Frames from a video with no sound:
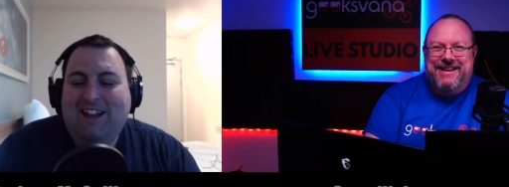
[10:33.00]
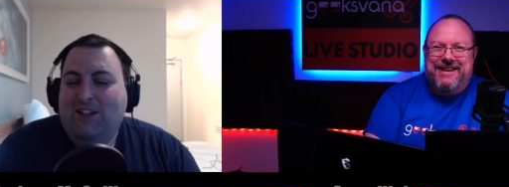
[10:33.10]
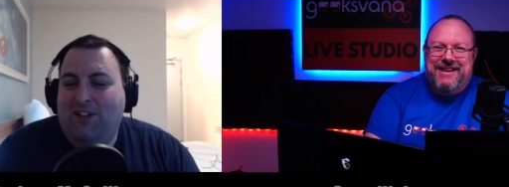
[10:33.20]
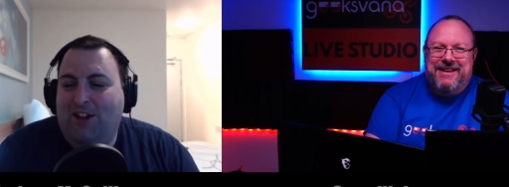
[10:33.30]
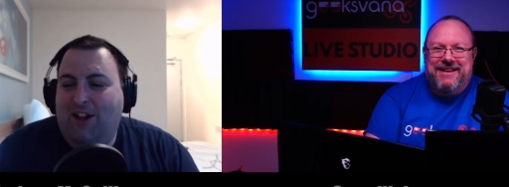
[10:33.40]

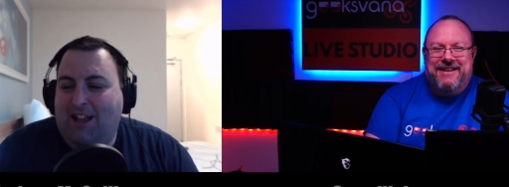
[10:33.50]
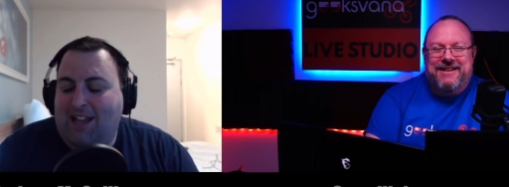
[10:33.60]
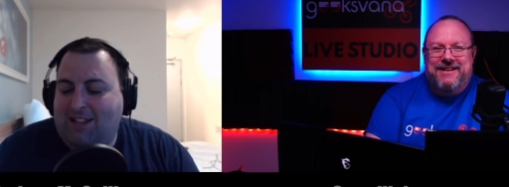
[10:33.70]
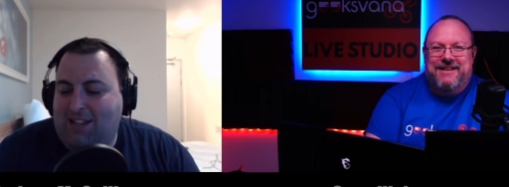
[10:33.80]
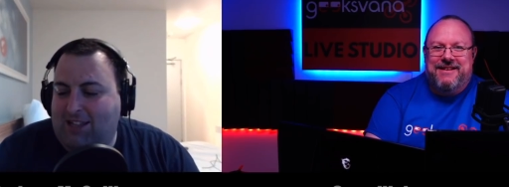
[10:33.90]
Speaker 1: the, it, it's
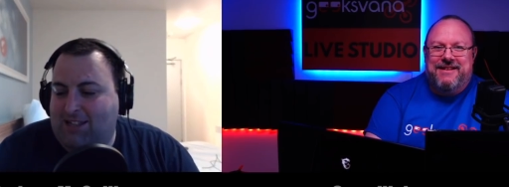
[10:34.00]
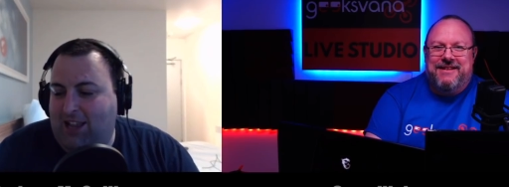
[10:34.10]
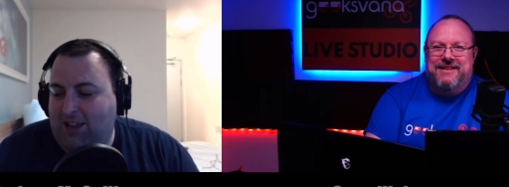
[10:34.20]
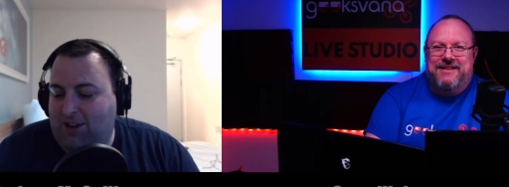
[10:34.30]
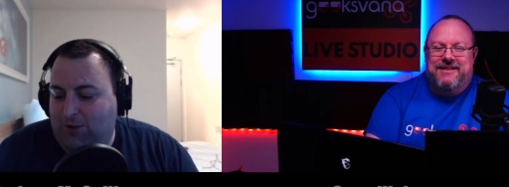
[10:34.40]
it's you
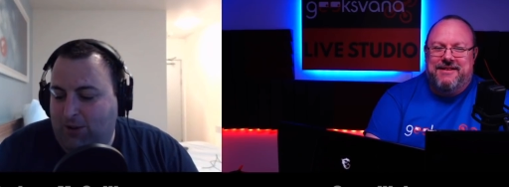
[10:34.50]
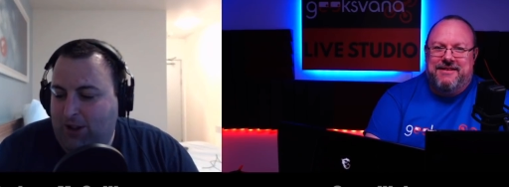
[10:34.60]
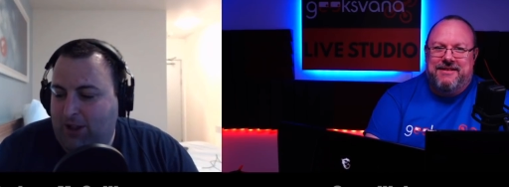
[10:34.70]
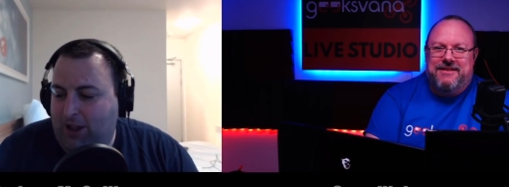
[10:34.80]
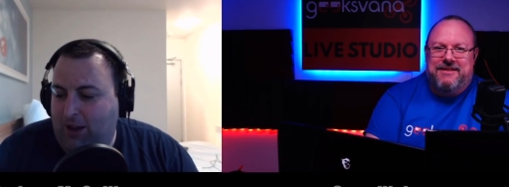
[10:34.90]
know,
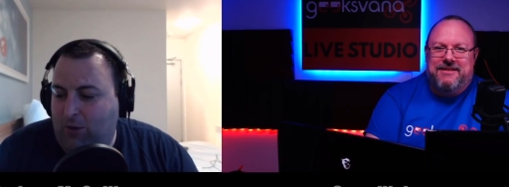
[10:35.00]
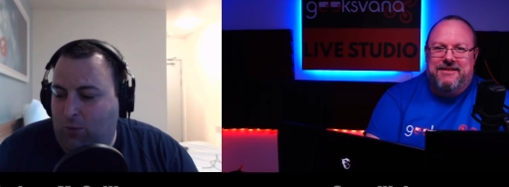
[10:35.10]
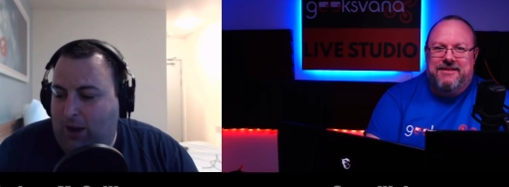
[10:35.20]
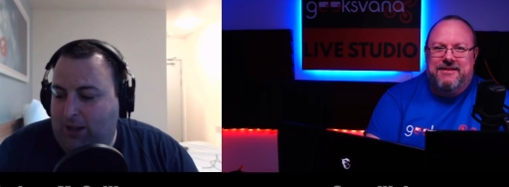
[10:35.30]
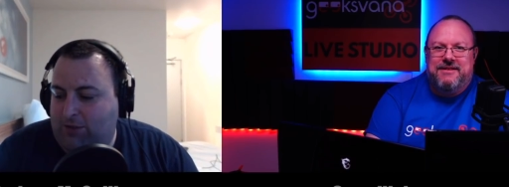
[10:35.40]

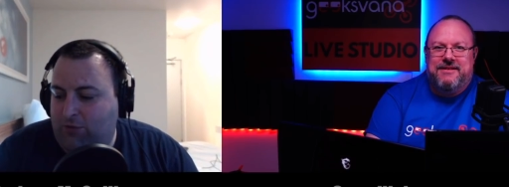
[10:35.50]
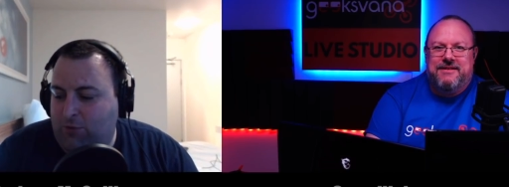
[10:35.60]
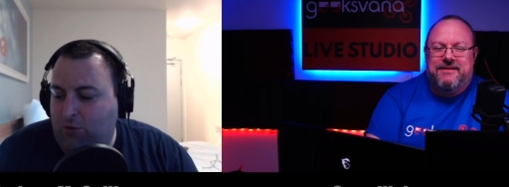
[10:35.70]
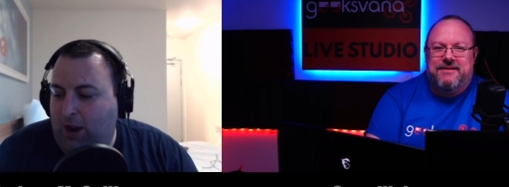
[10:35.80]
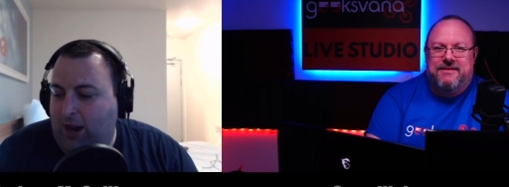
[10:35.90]
whilst
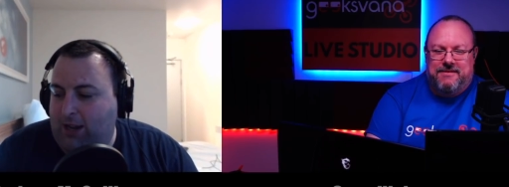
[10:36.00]
remote I